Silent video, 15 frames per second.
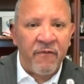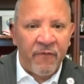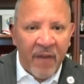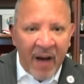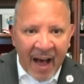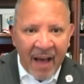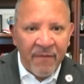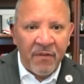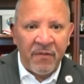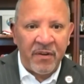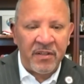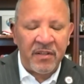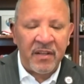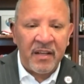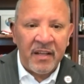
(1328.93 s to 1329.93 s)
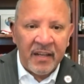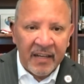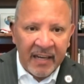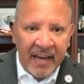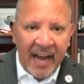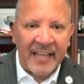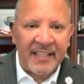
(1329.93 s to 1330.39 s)
five of us
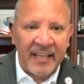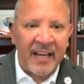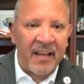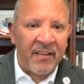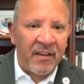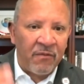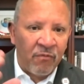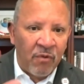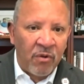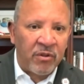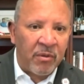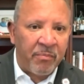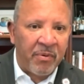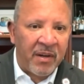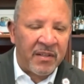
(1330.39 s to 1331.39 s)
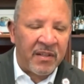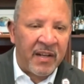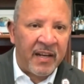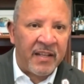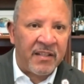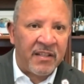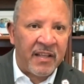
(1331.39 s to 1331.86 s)
got together and wrote the
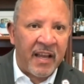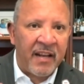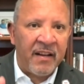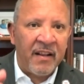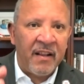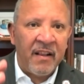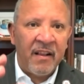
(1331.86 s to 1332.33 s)
president and said,